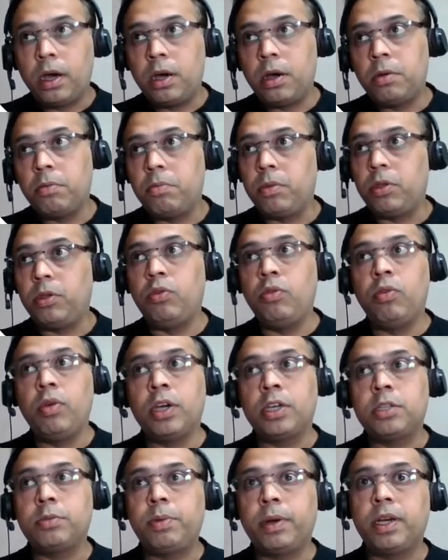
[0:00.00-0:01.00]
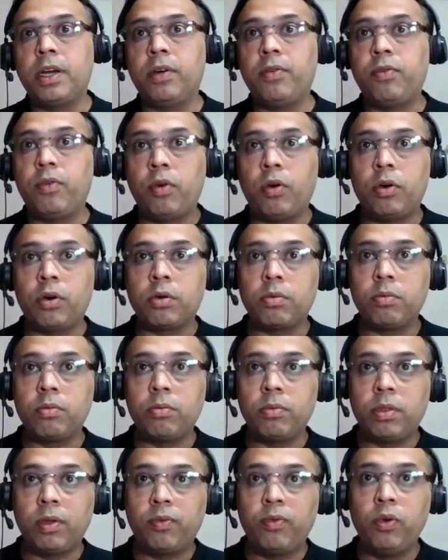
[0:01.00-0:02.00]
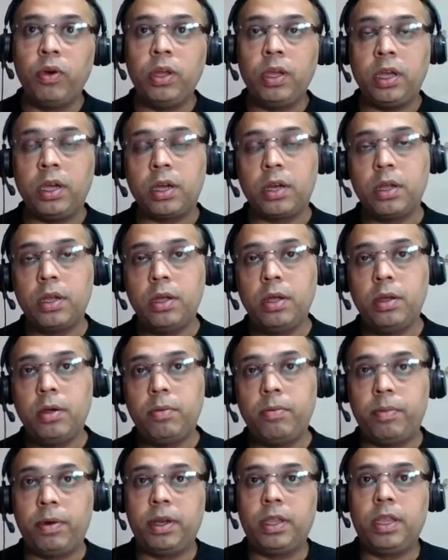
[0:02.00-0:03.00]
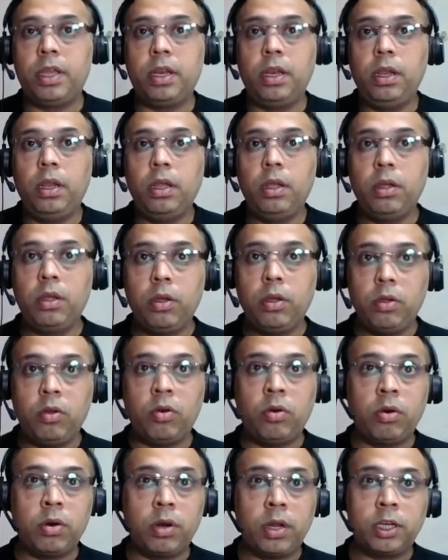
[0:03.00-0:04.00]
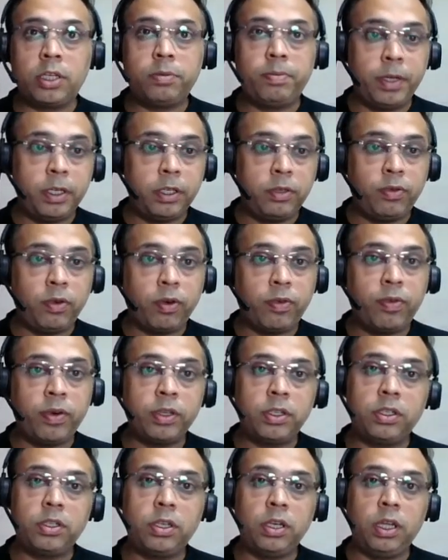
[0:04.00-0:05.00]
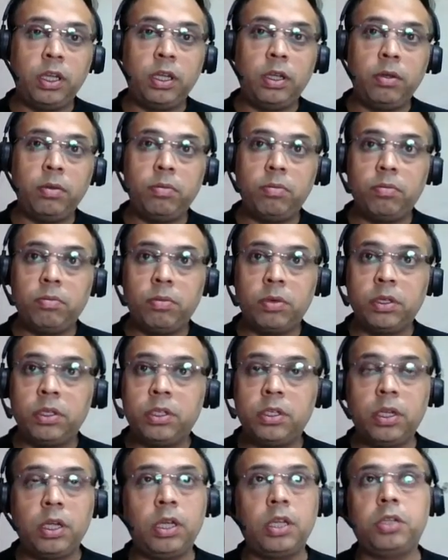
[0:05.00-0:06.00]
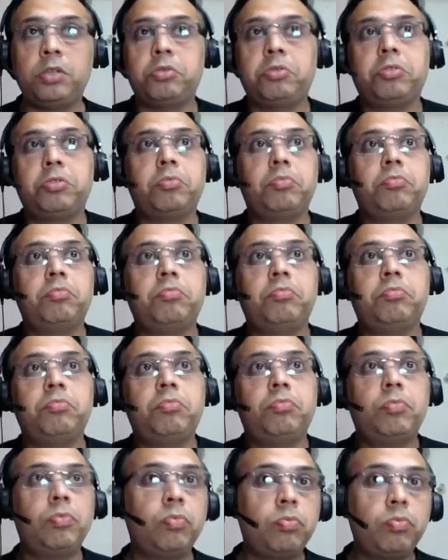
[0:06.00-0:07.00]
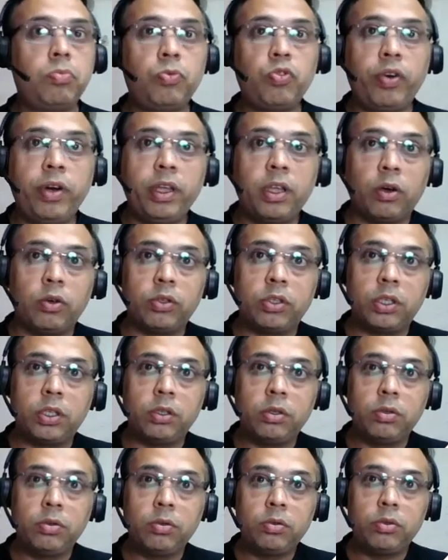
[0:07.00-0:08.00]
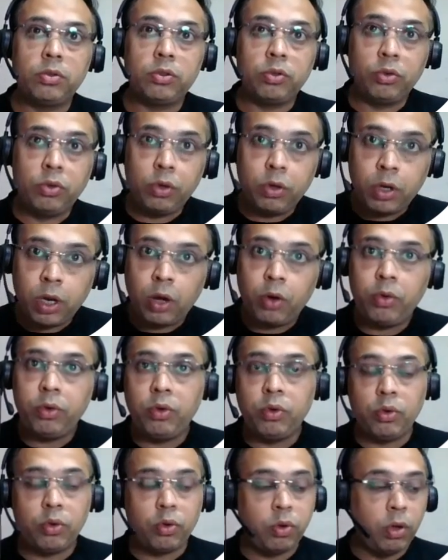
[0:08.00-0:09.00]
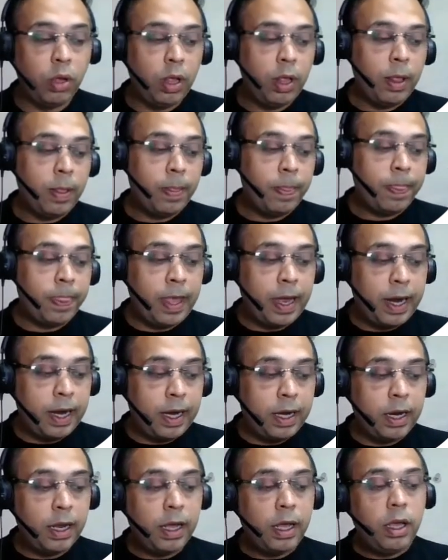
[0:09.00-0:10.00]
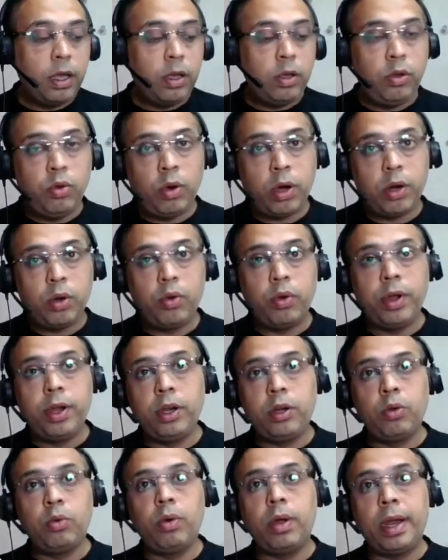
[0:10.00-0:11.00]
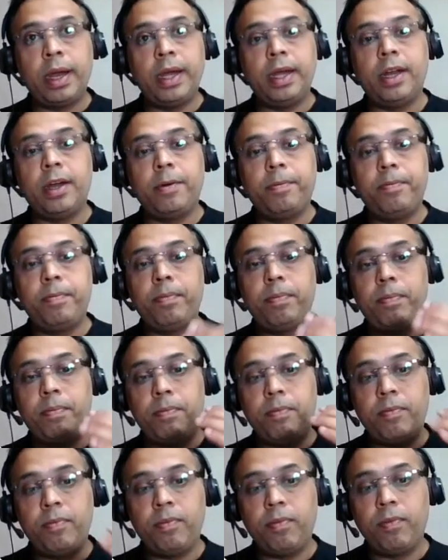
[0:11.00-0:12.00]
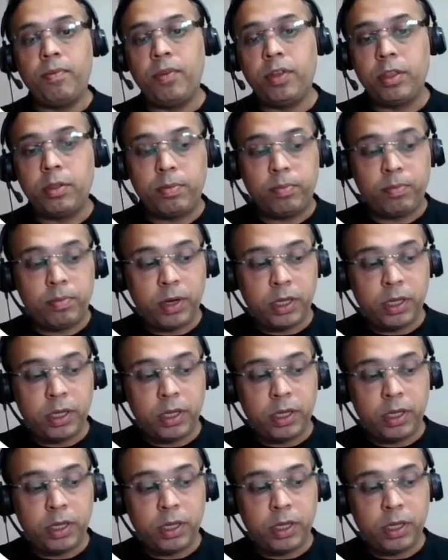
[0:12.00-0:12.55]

you expected for the full year, but then your expense for first 3 months is 20,000. So now you know that you are going to end up with much